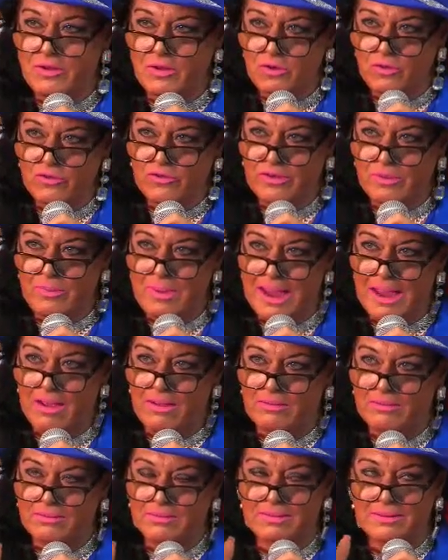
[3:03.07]
news
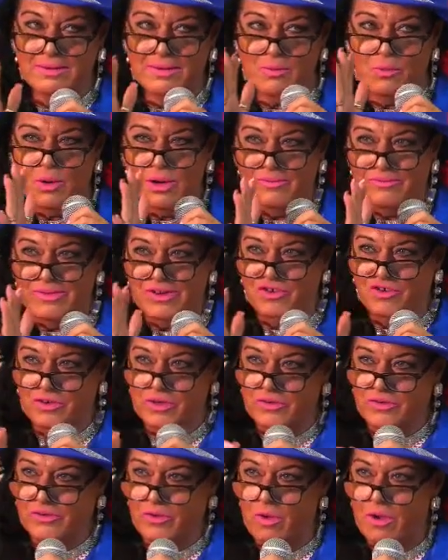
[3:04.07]
about what
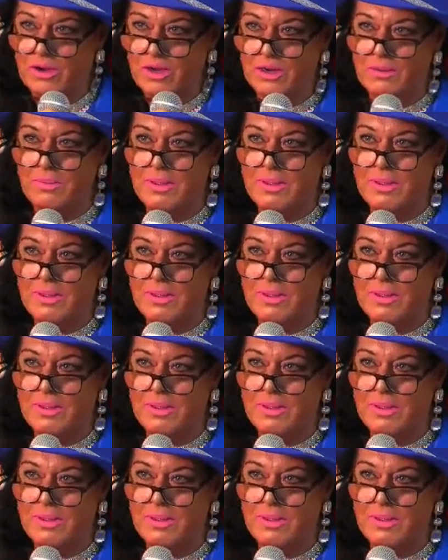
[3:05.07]
Richard is talking